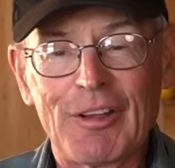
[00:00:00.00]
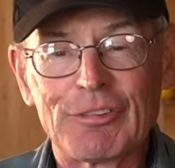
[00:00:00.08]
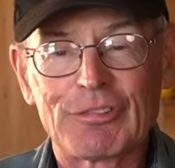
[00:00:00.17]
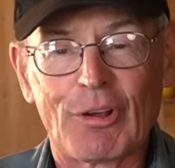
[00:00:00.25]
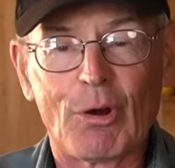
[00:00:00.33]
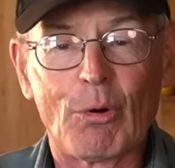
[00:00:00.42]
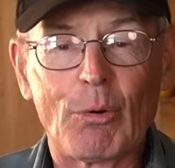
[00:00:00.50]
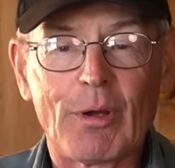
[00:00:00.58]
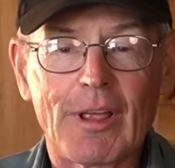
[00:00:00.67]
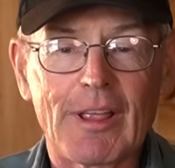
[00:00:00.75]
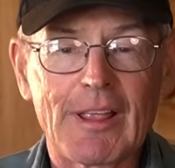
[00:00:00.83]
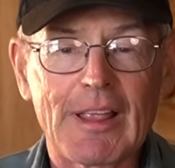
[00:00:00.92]
So
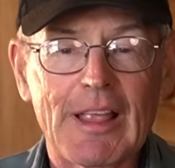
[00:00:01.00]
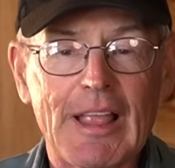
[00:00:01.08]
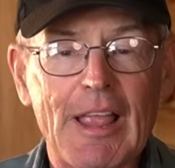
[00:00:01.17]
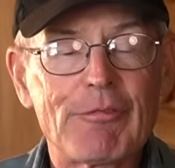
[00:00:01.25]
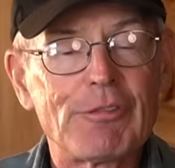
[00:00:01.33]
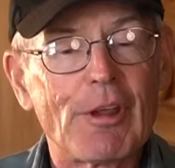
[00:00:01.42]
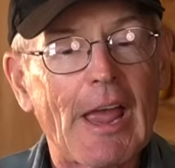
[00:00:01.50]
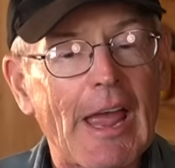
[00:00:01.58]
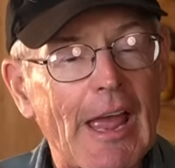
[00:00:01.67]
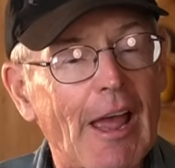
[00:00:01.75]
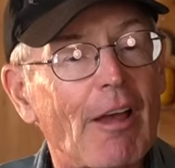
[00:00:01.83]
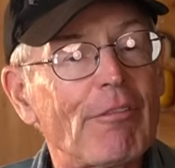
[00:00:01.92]
if you
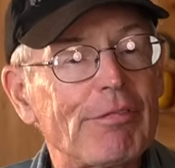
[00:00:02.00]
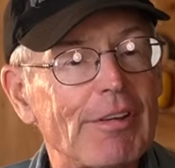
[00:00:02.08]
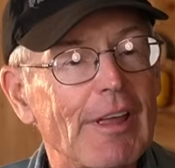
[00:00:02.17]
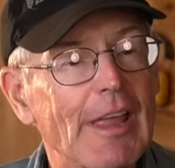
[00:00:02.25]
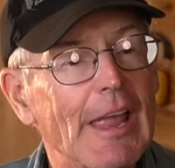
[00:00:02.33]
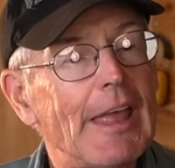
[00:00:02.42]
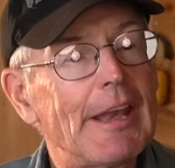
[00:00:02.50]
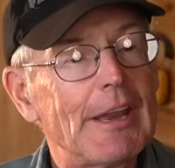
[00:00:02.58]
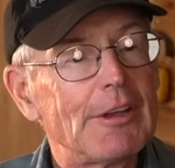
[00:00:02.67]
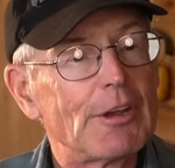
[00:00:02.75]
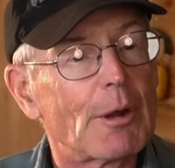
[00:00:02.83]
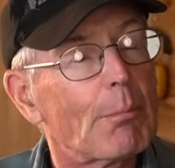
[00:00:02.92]
have it
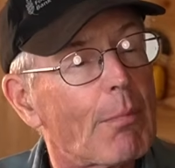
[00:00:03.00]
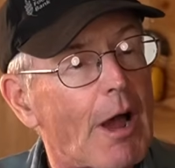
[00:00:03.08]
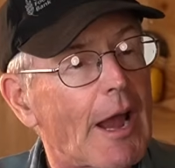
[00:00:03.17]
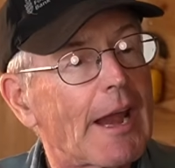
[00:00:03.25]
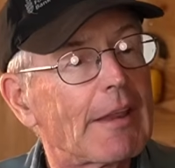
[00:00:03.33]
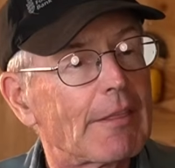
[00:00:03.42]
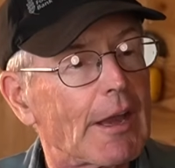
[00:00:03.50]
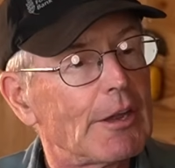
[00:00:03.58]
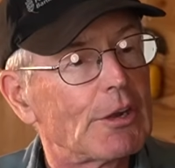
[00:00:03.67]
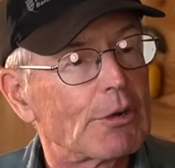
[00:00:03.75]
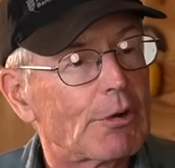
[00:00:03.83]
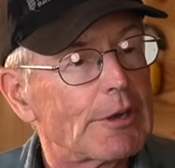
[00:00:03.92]
in your mind that
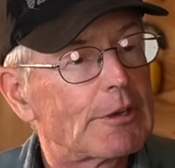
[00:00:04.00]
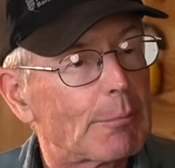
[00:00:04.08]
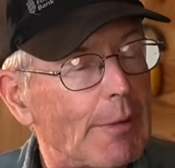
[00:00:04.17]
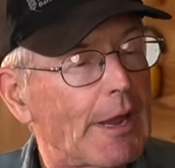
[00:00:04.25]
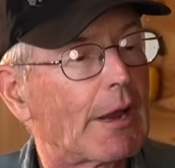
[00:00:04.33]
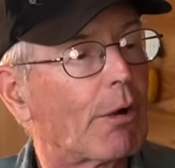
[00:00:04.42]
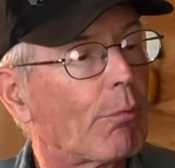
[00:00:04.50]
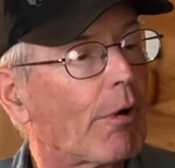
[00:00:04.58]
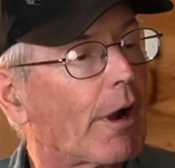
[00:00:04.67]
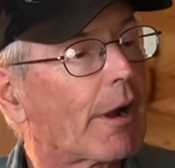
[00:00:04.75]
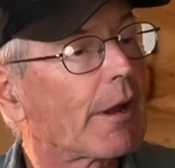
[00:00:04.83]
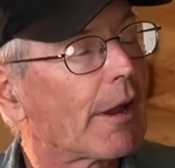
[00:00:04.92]
you're going to make it
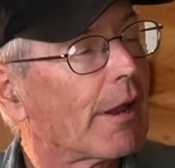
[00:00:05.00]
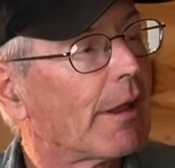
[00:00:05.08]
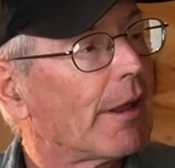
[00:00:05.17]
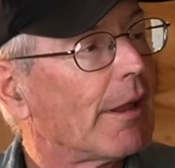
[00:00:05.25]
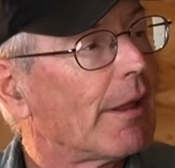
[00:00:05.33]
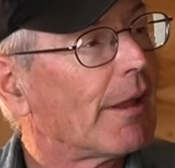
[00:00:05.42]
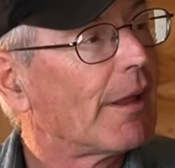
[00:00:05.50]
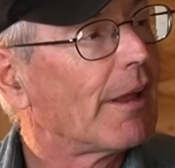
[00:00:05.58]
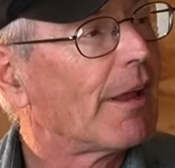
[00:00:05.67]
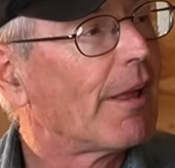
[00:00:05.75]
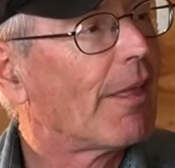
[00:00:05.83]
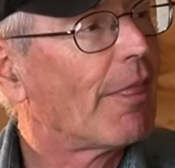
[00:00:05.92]
work,
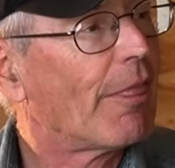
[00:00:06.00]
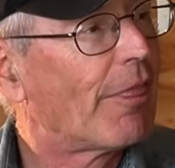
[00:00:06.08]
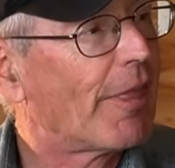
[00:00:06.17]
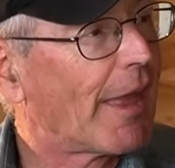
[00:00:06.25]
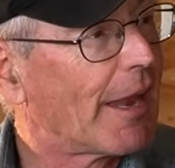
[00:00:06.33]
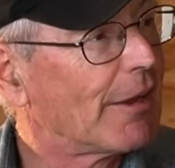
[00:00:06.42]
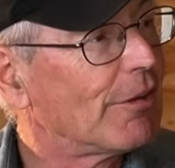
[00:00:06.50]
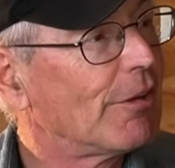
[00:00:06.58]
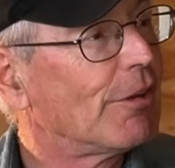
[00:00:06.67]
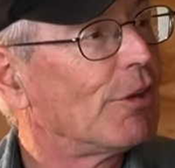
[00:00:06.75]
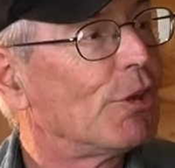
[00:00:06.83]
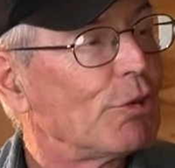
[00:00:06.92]
then
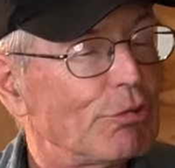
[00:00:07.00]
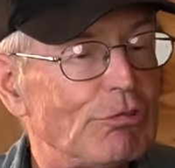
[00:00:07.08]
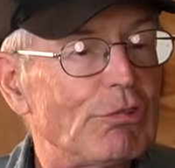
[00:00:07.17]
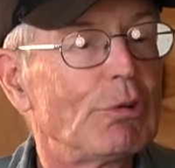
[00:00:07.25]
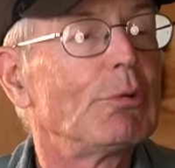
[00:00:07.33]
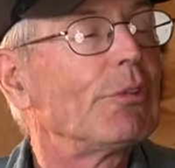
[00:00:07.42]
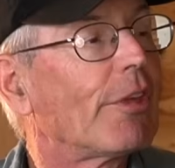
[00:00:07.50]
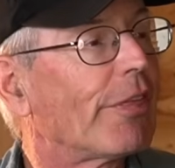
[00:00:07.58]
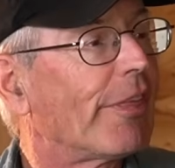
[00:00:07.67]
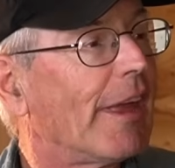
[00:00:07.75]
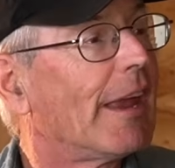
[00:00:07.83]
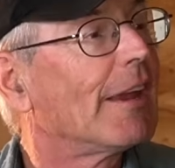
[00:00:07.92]
you do the
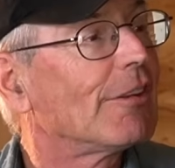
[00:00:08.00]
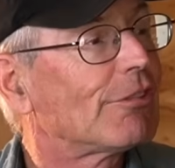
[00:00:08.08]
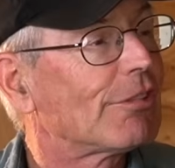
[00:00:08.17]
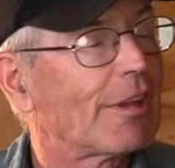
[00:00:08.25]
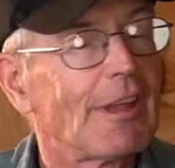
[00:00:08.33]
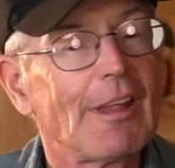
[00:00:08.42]
things